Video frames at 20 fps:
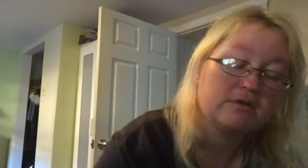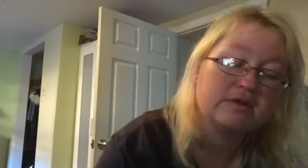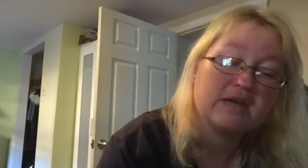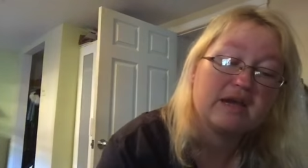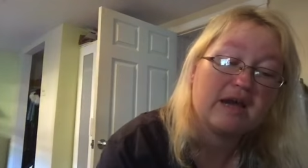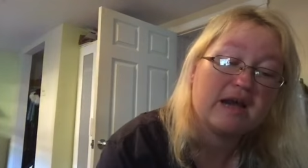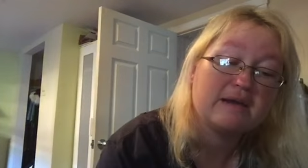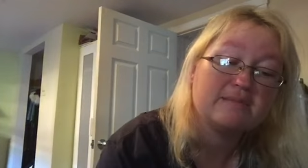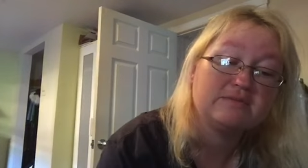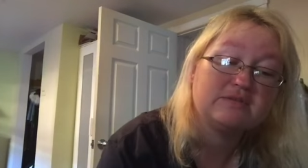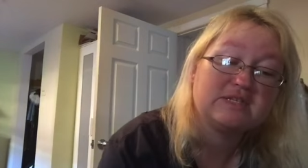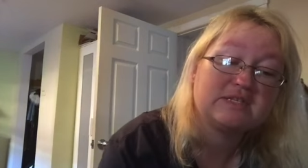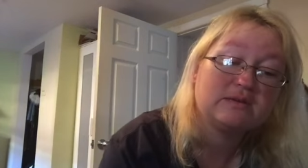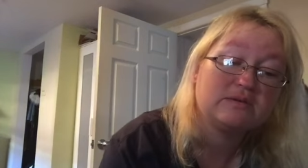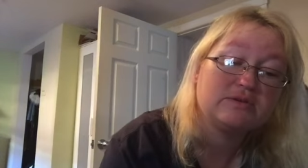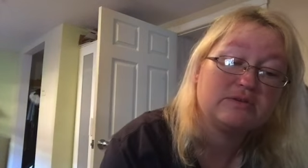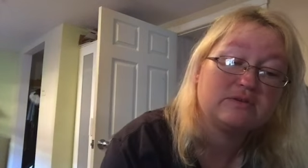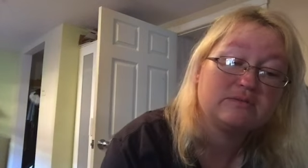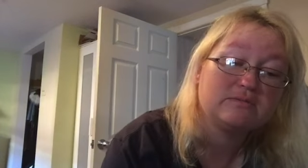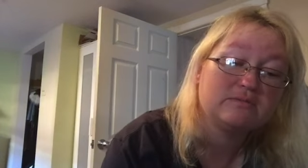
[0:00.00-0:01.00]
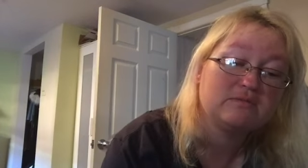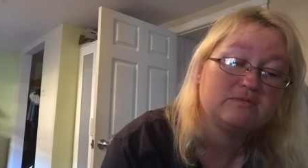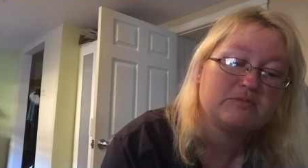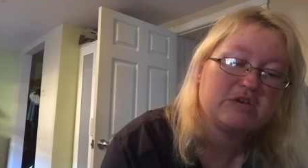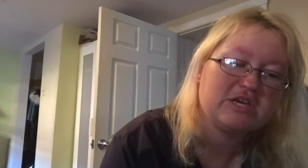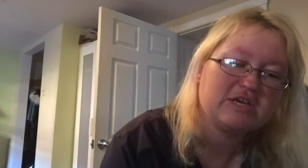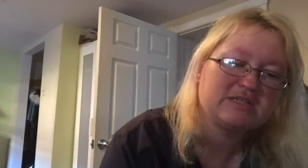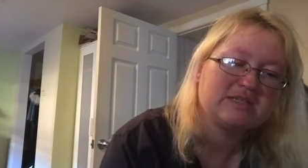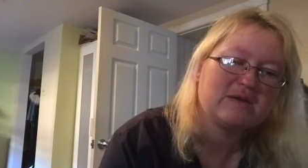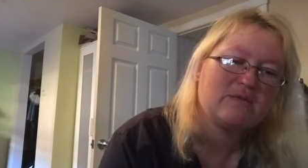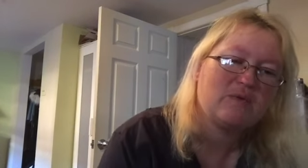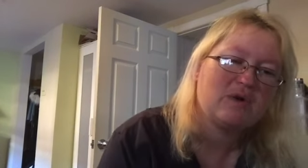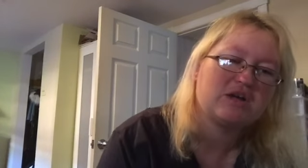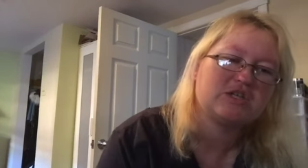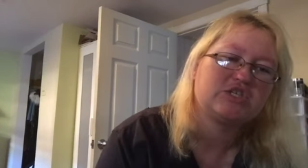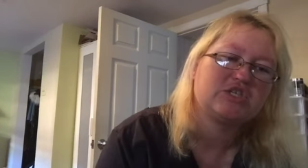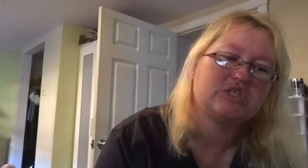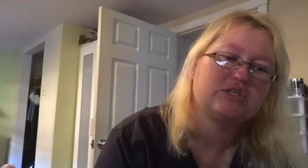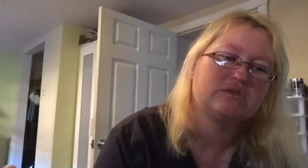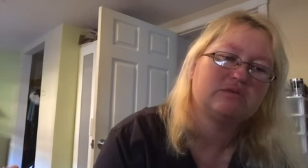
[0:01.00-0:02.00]
Okay, because I
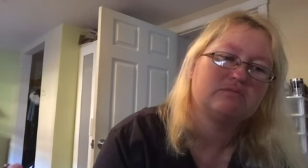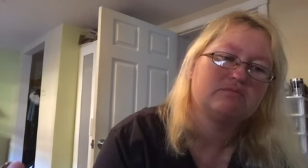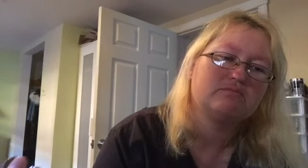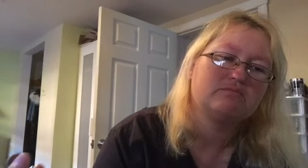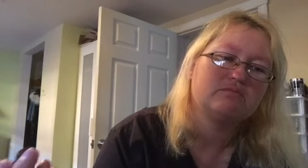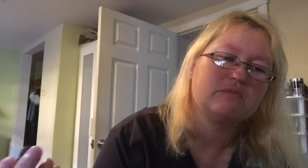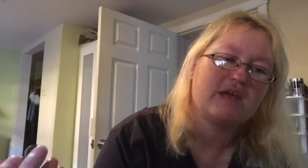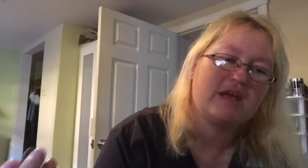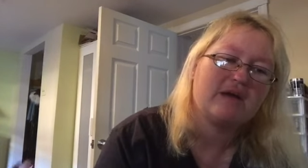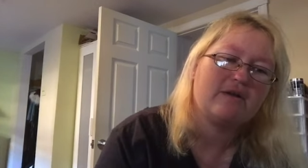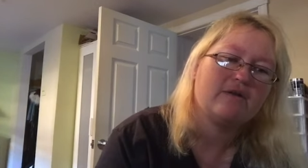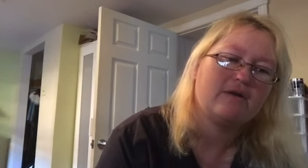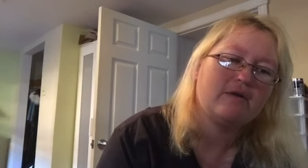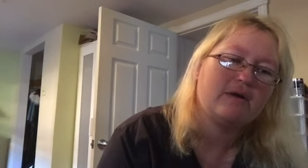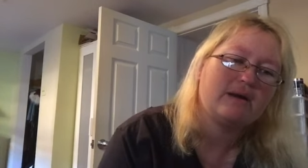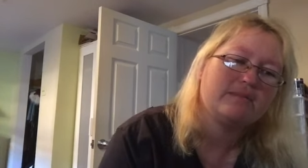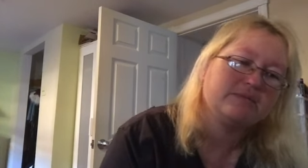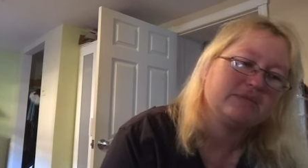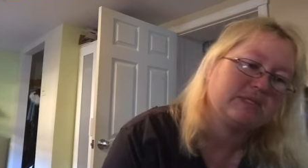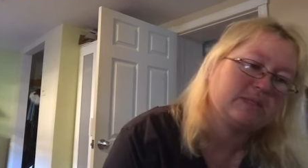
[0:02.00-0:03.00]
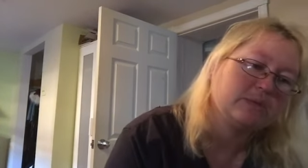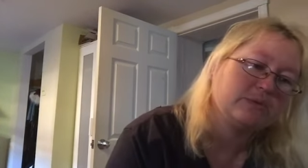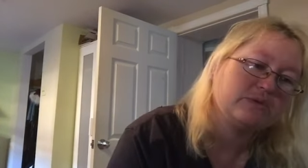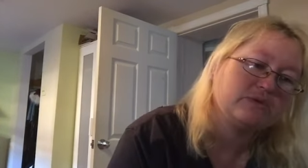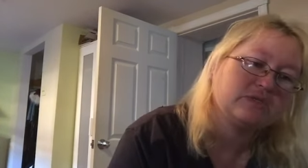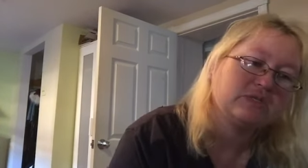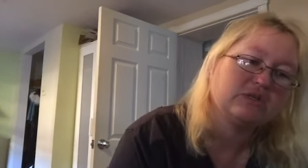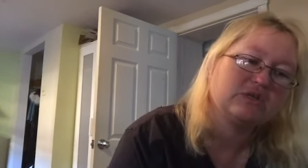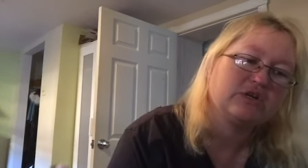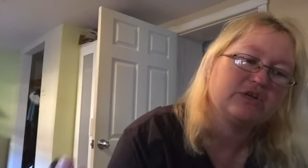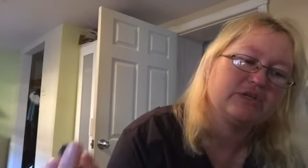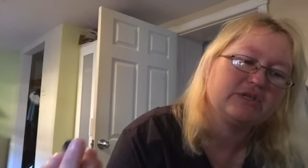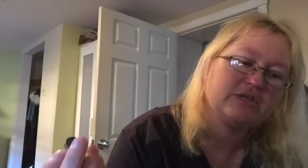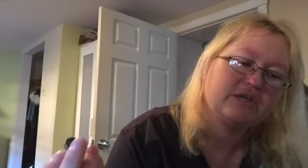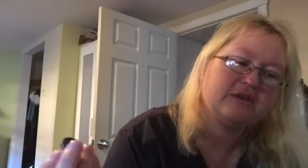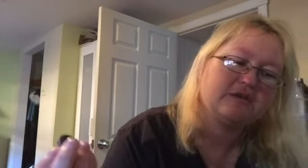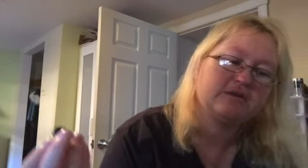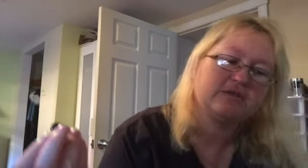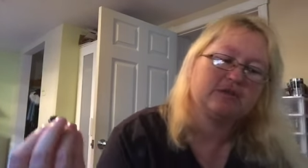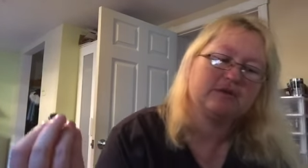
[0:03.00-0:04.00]
watched Arrow, I'm so used to calling the
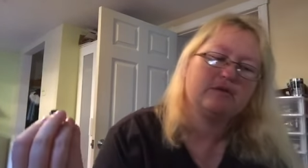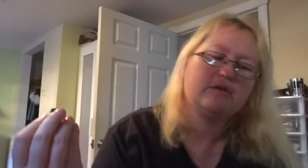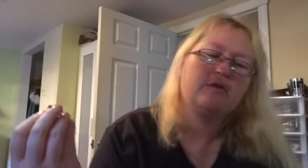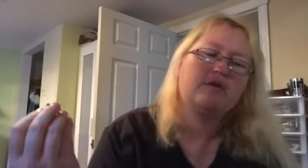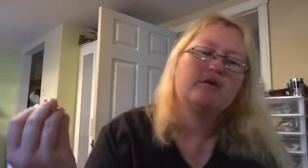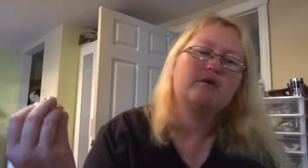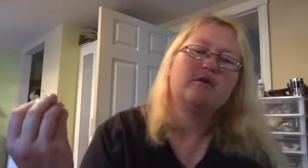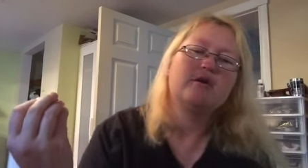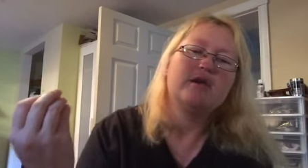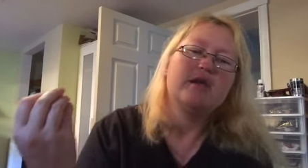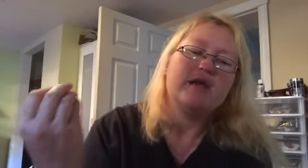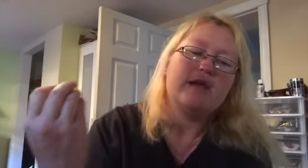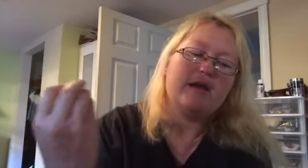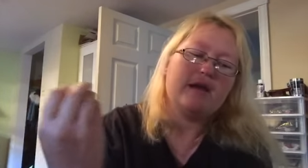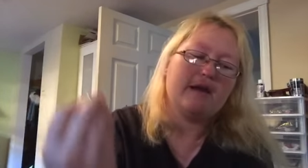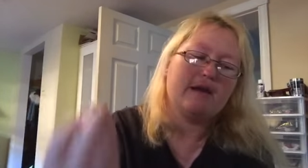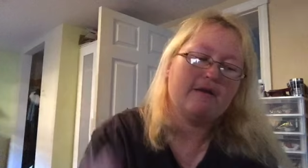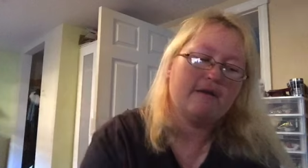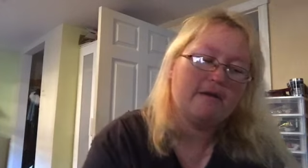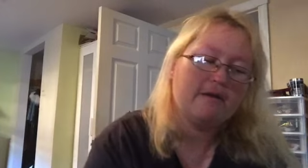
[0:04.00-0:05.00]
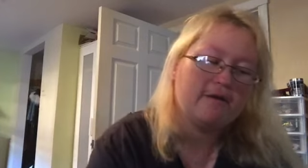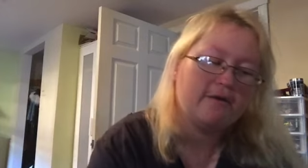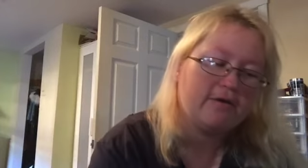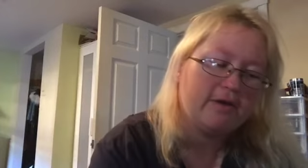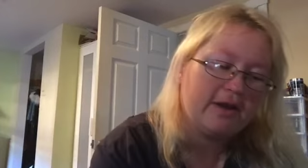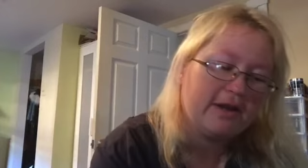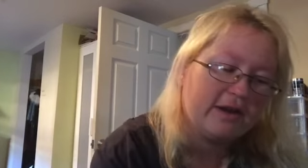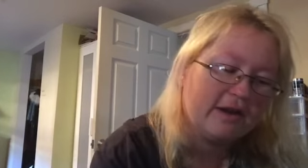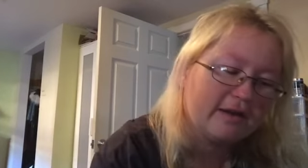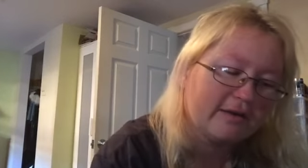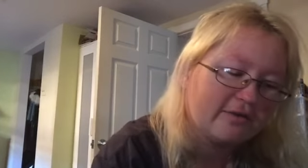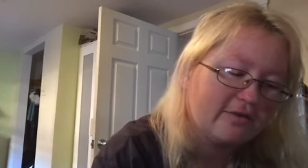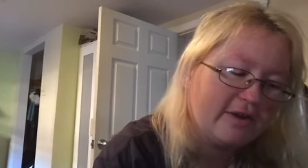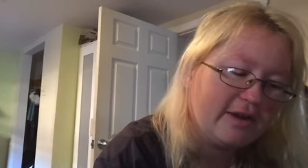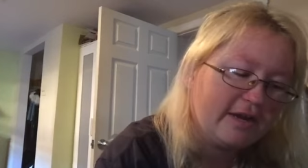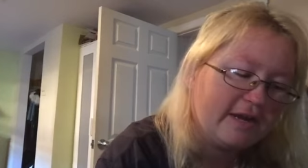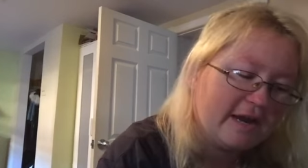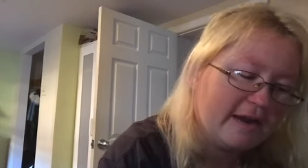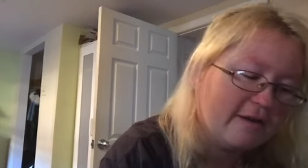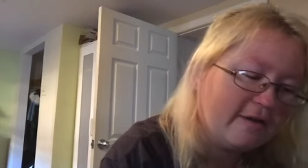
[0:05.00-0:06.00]
character Arrow and not
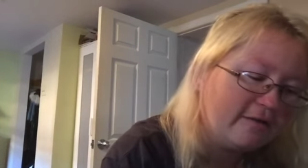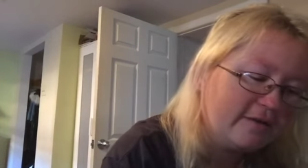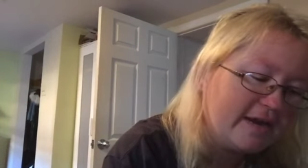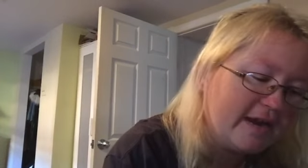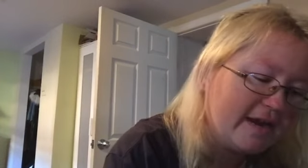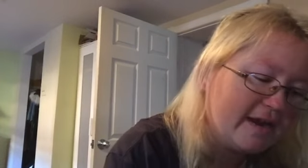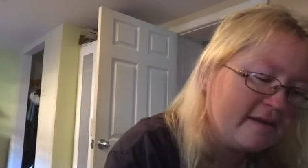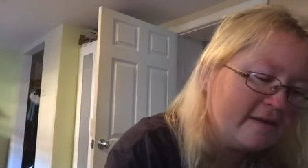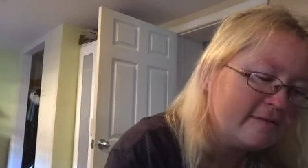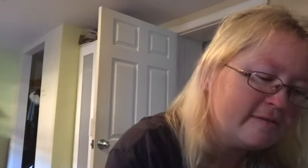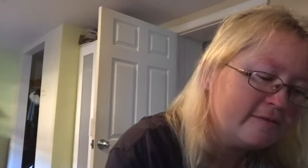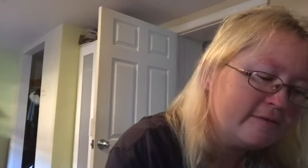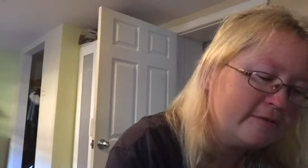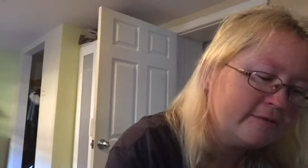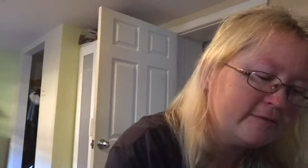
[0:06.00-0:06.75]
Green Arrow now.